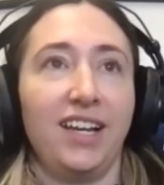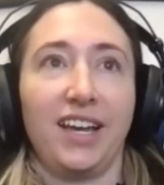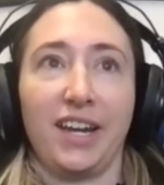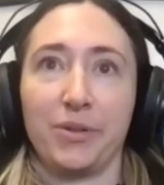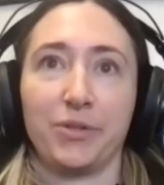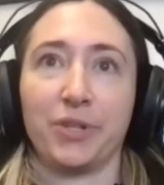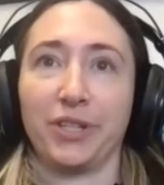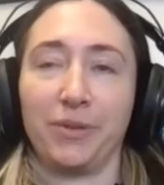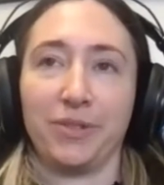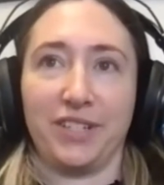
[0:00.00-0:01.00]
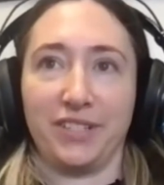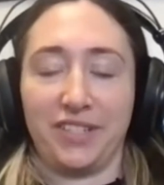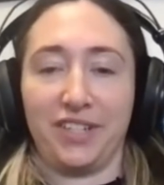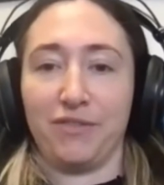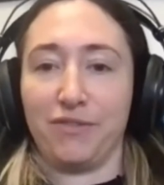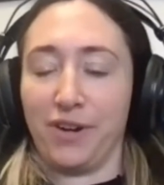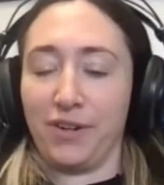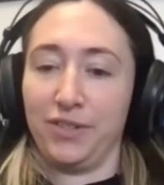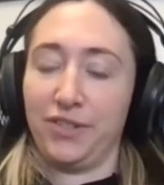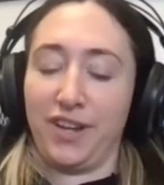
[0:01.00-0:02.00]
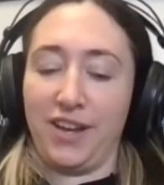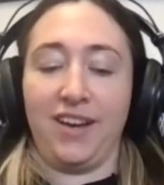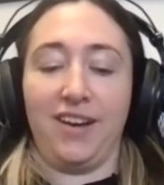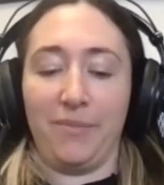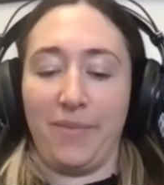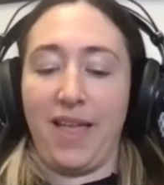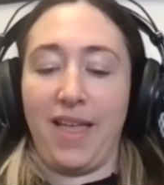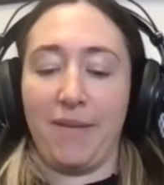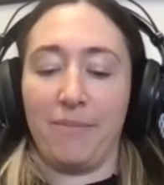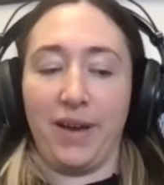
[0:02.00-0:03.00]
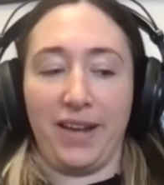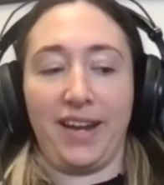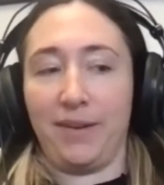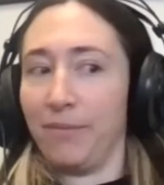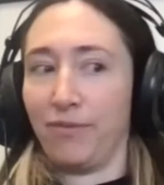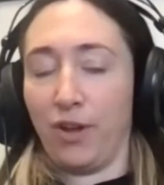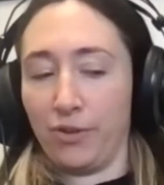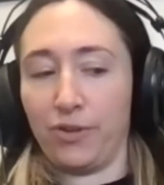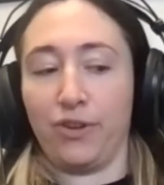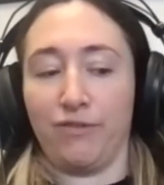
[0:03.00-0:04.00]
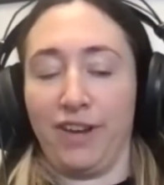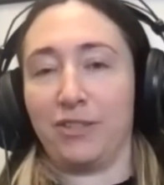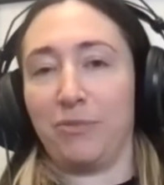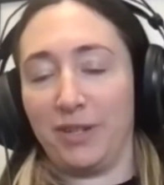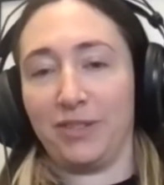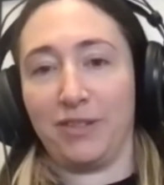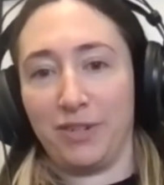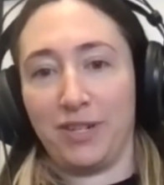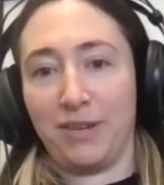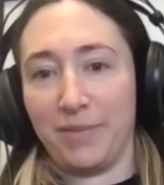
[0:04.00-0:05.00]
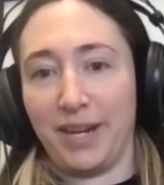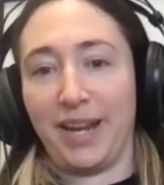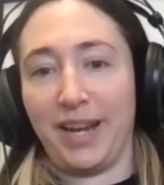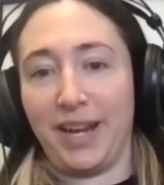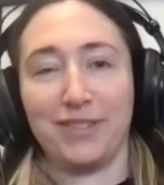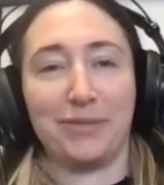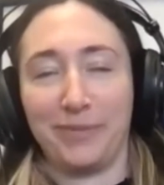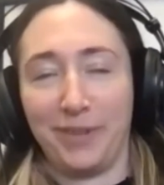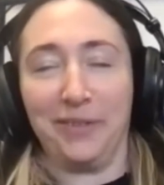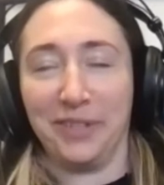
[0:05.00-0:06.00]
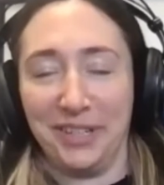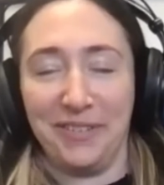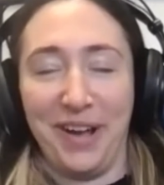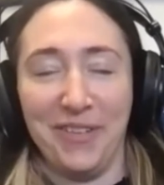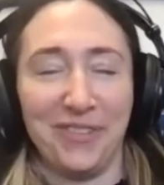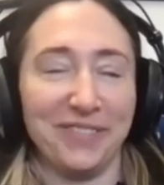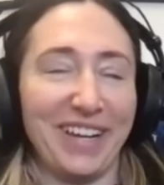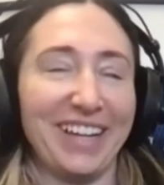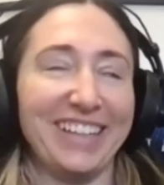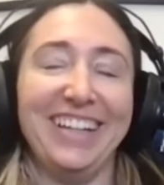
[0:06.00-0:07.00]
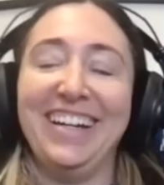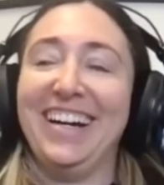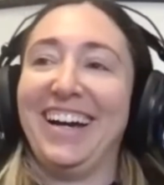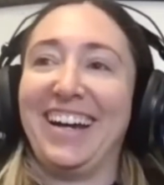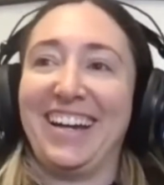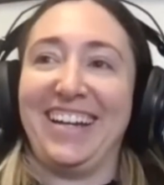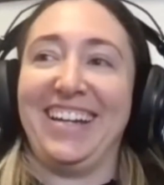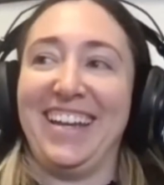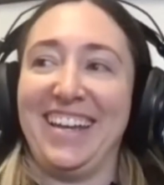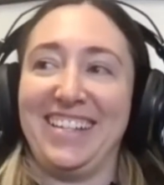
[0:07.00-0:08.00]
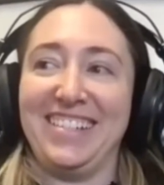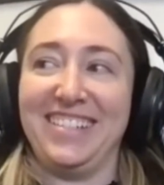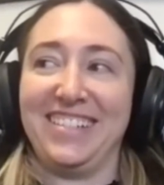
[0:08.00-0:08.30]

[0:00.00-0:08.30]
And I was really resistant at first, but I followed her advice because every time that I have, it's gone really well for me. And